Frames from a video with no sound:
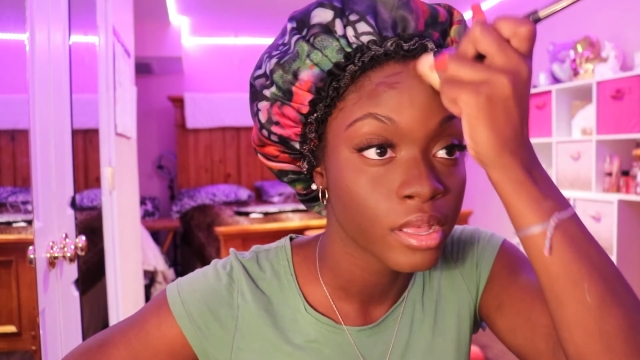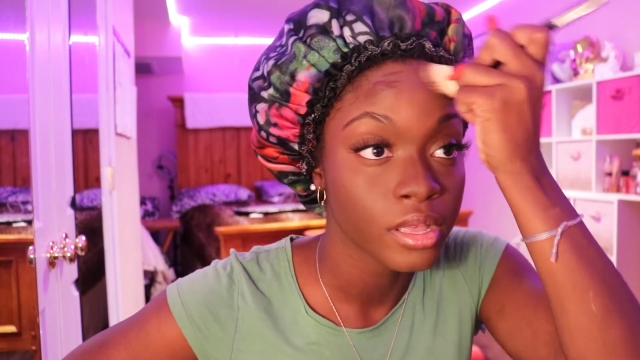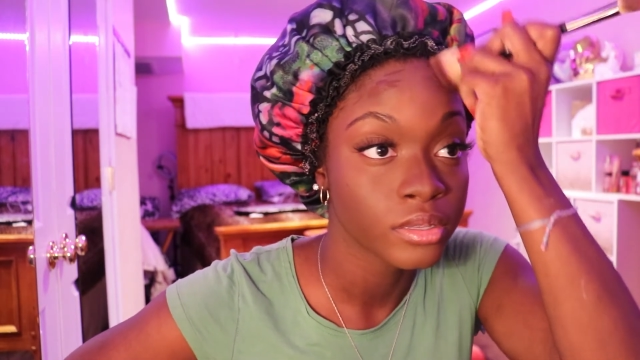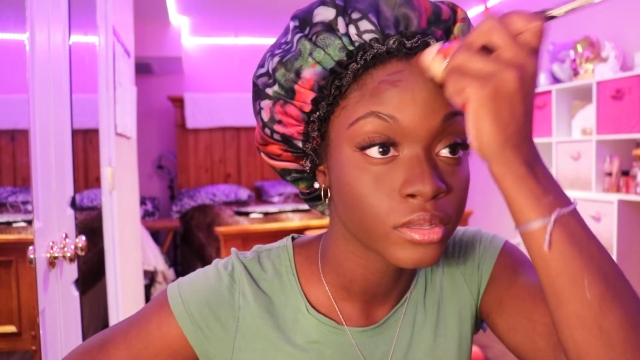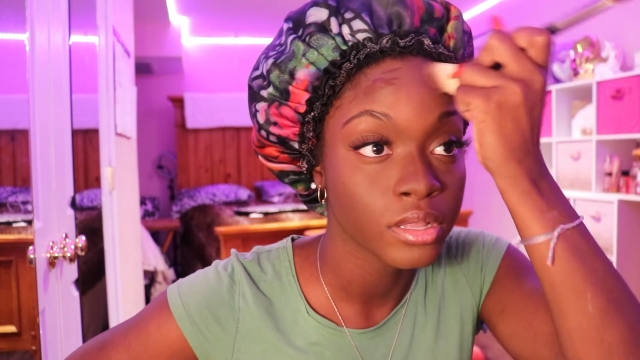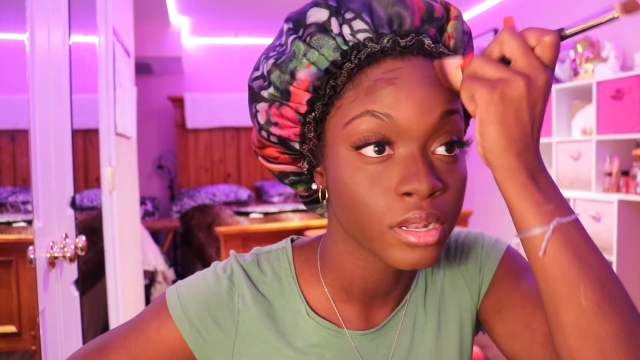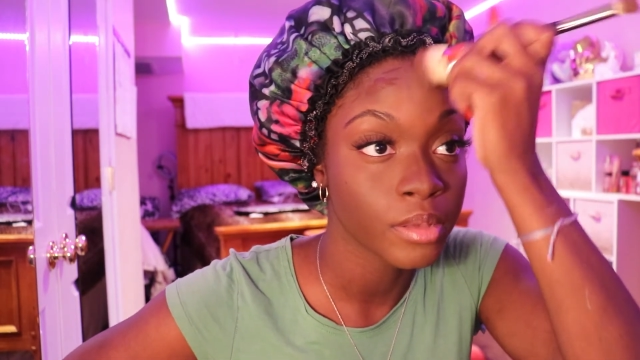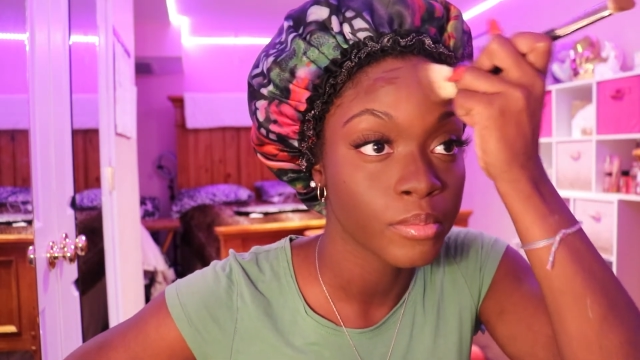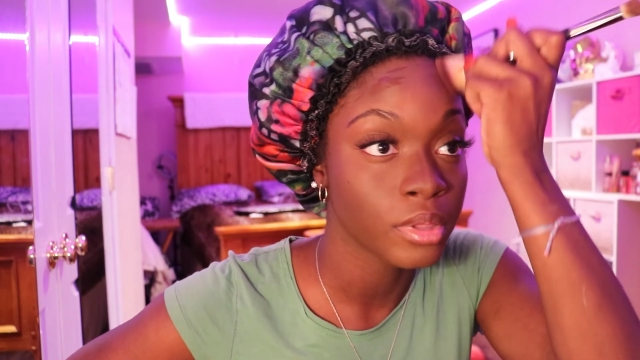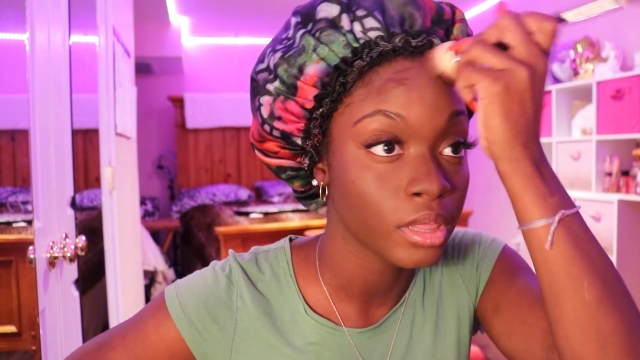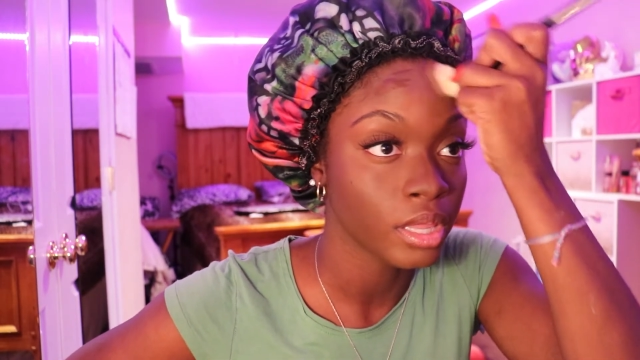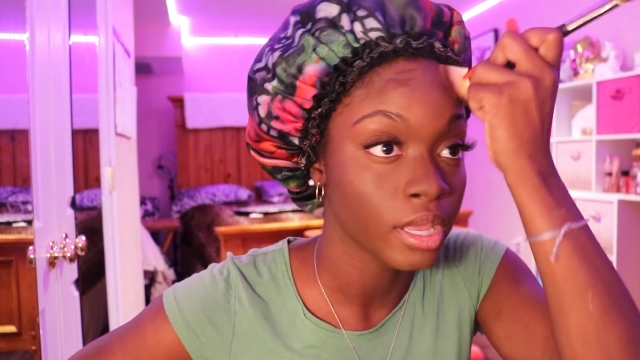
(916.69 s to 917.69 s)
So then I
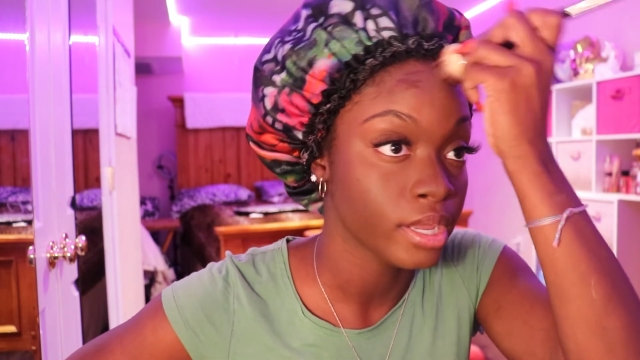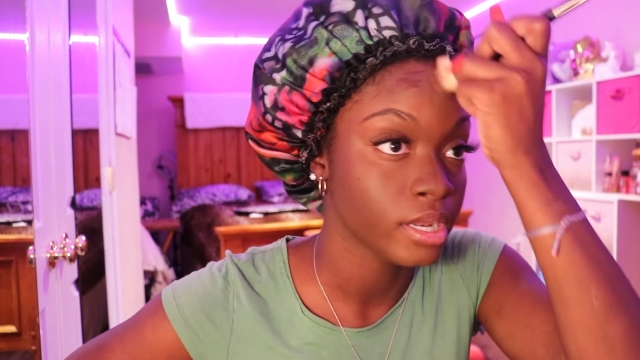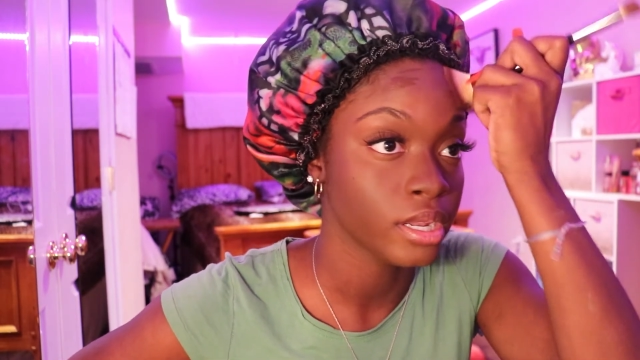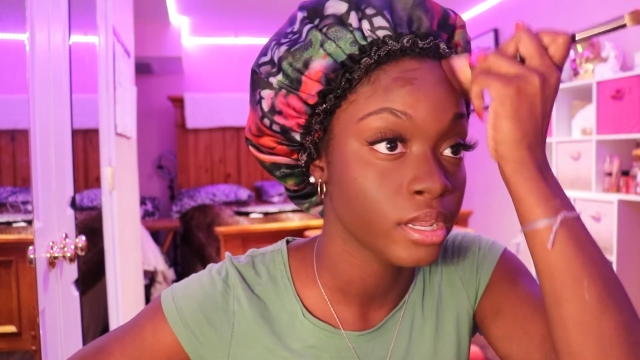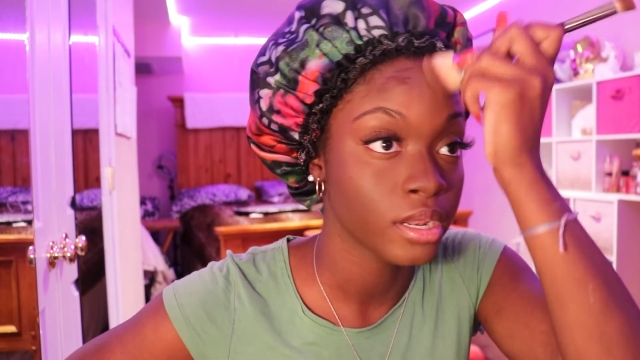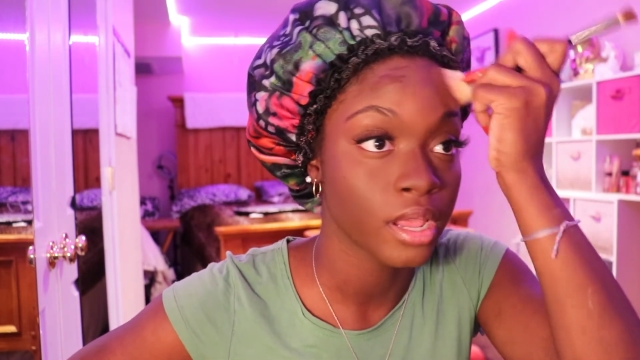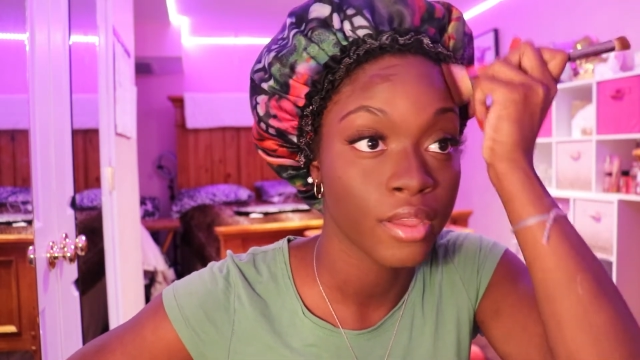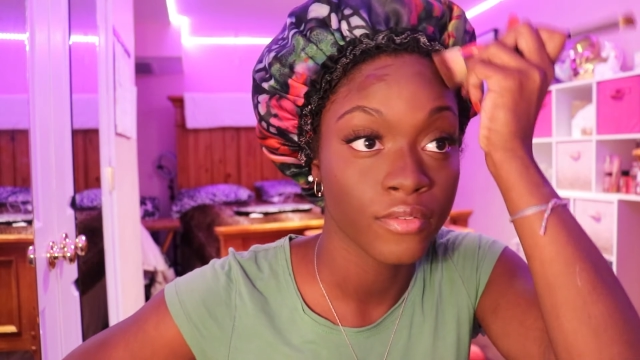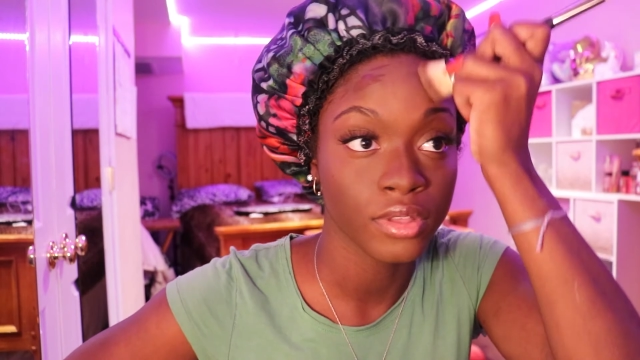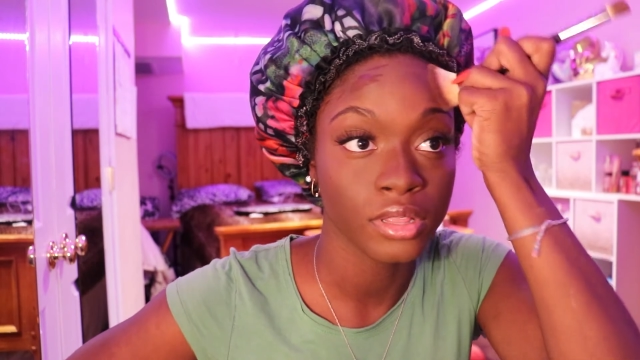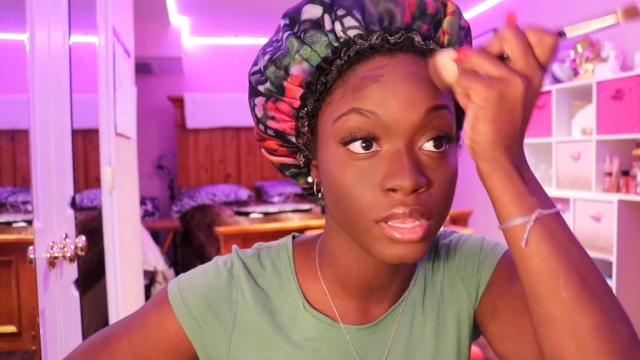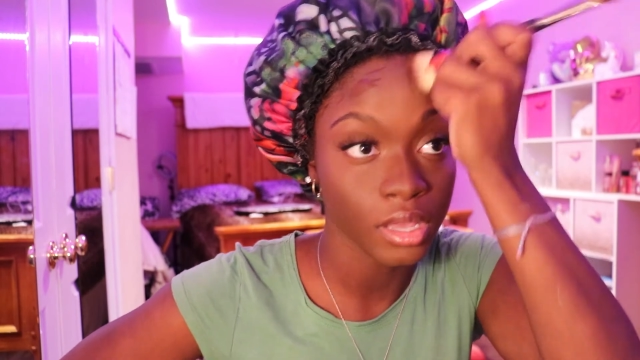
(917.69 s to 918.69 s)
blend in
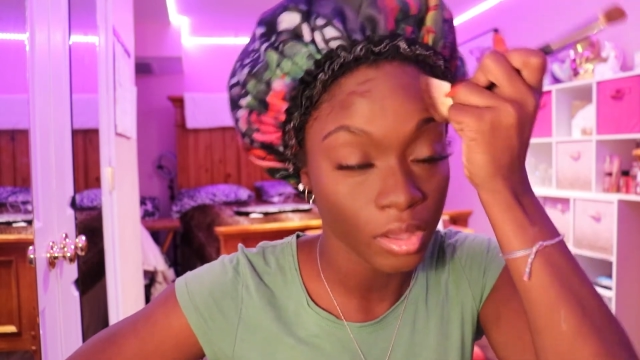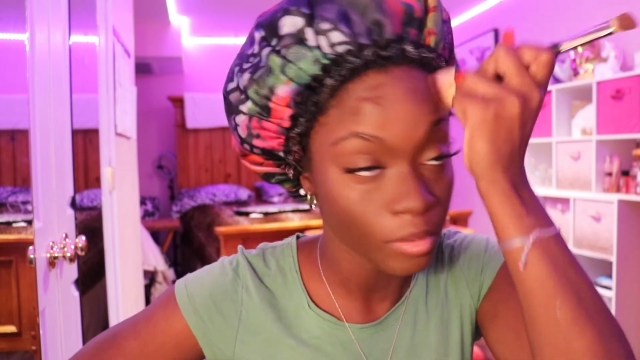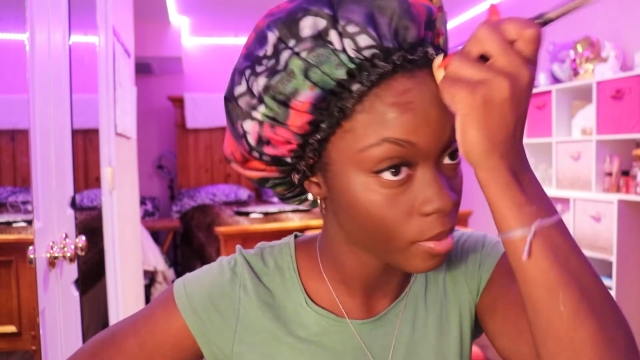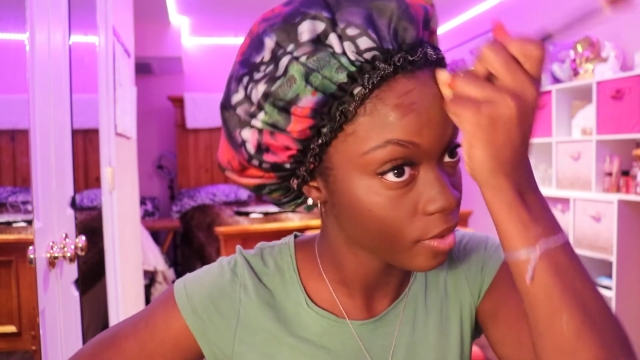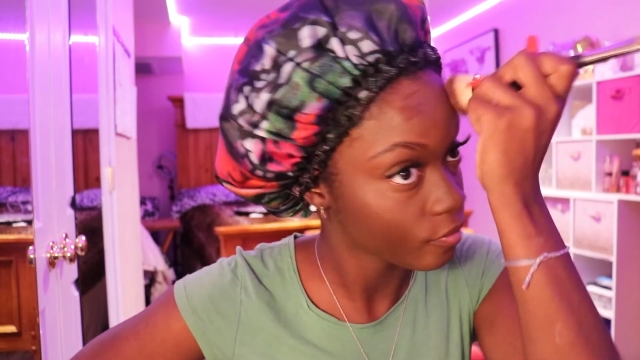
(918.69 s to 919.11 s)
everything on my